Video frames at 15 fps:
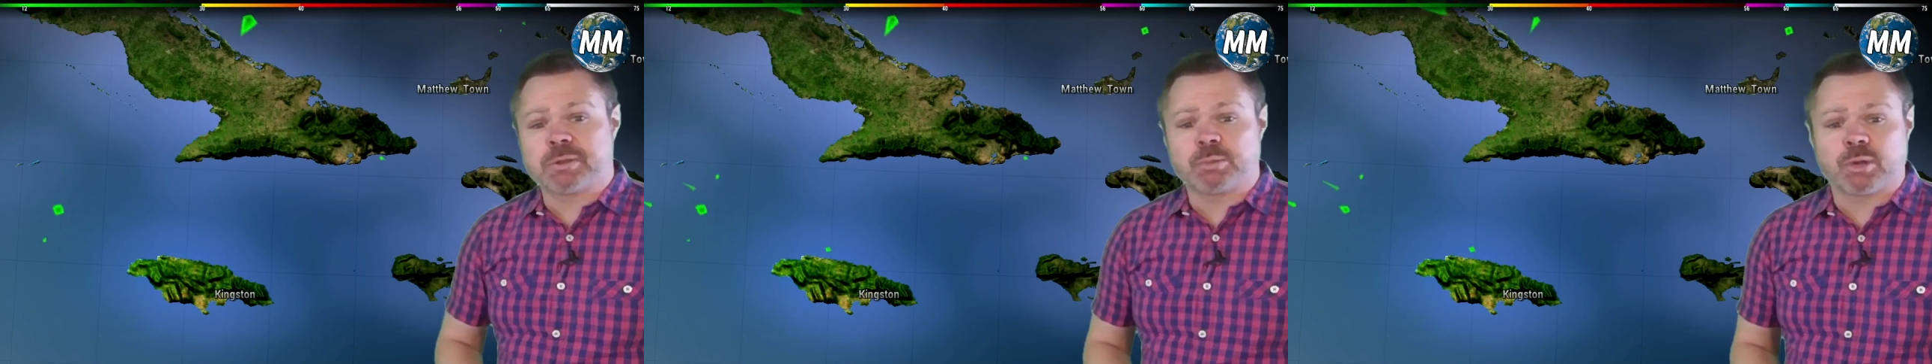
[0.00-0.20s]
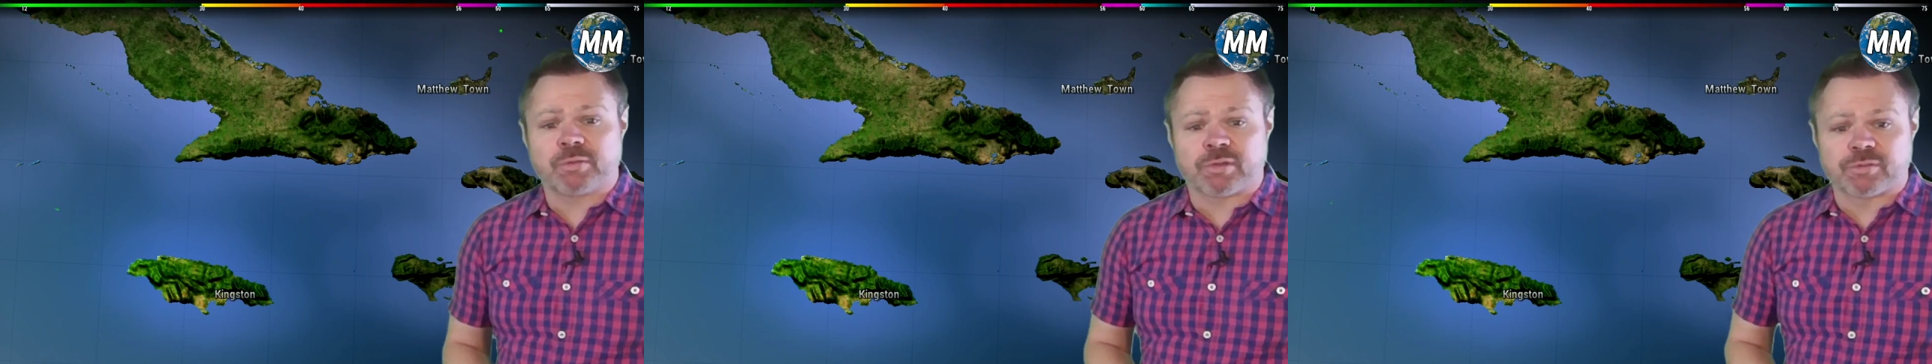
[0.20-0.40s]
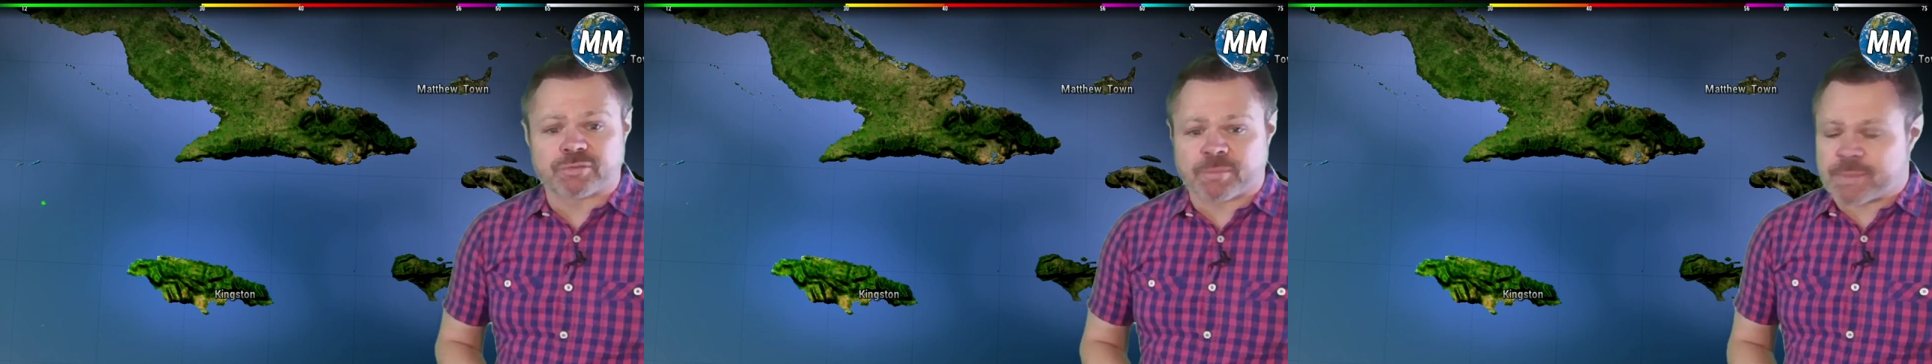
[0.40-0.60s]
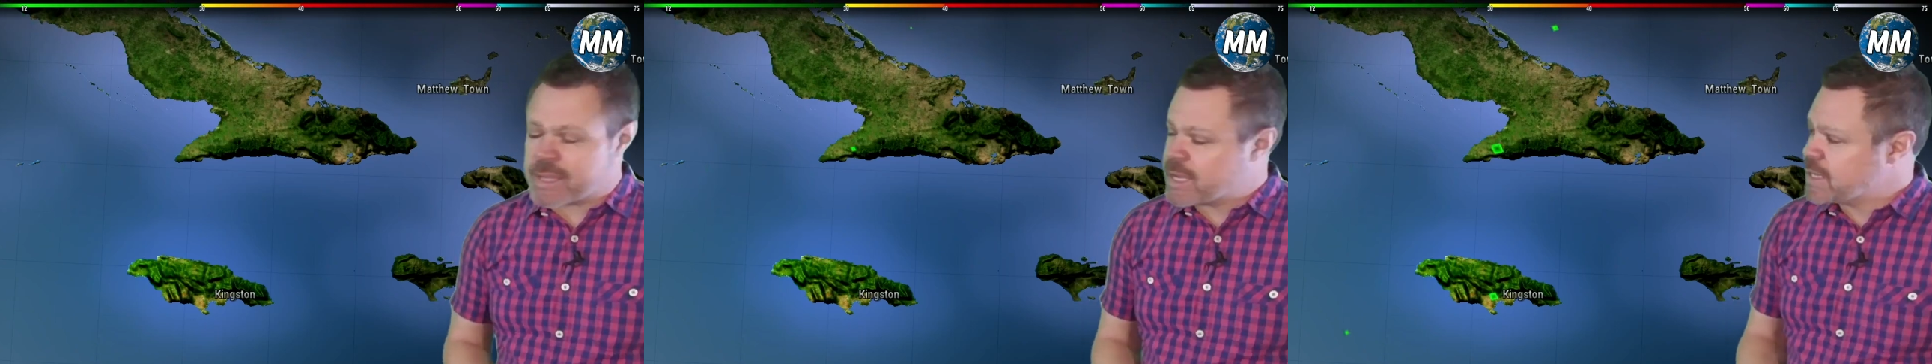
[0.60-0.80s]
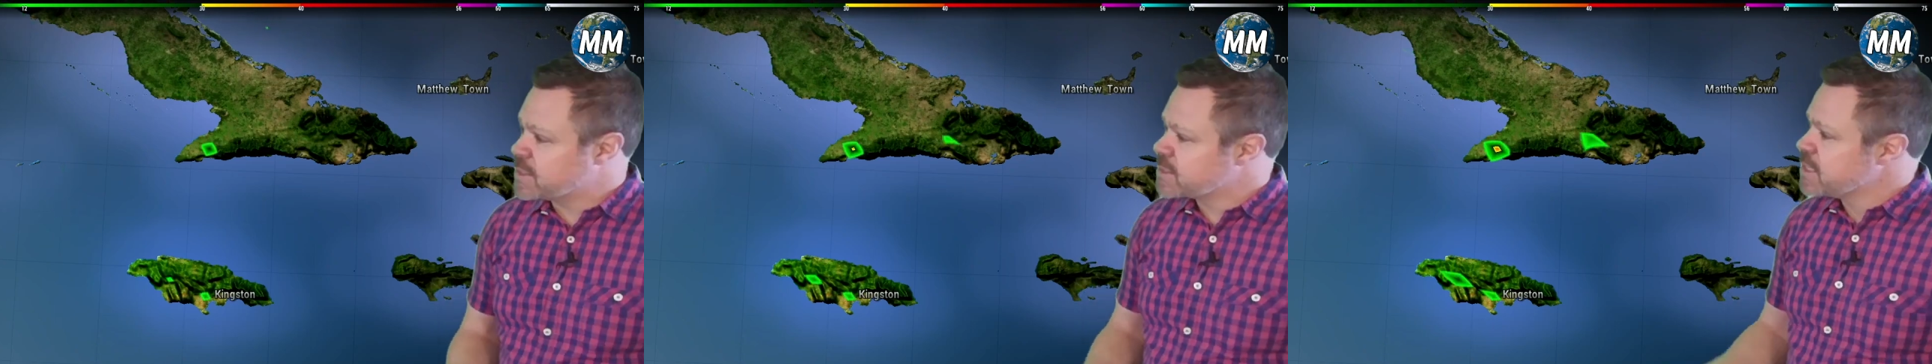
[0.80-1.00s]
to move in from the
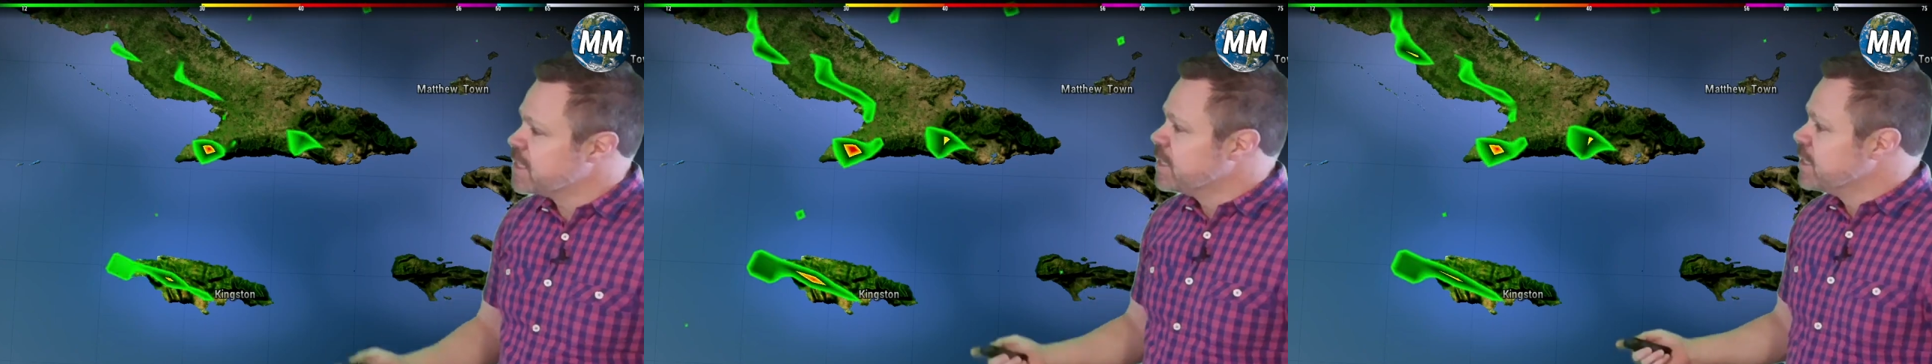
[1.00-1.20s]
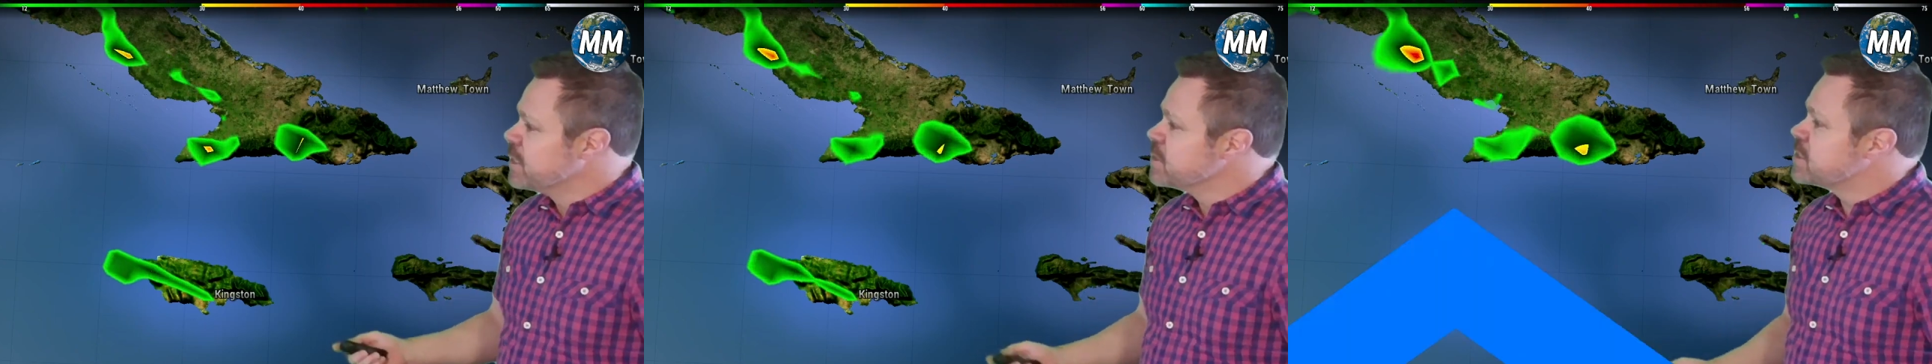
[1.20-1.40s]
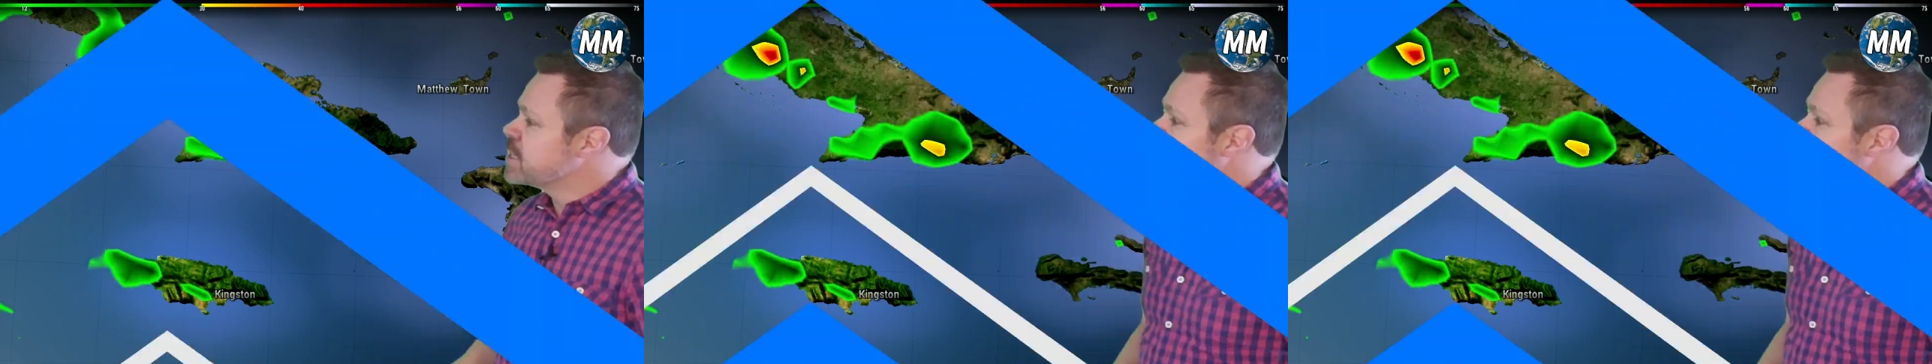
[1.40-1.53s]
east to